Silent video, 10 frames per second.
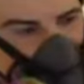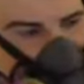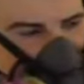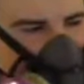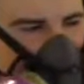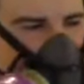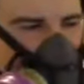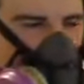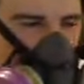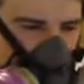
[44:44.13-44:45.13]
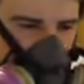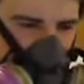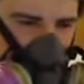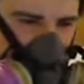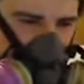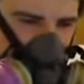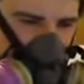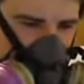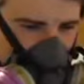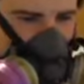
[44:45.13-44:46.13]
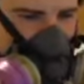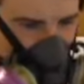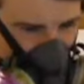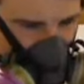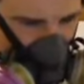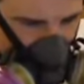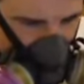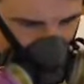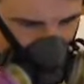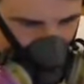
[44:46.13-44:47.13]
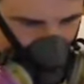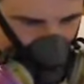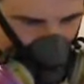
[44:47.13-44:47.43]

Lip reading: He's a lone gunman. He's actually not a lone gunman.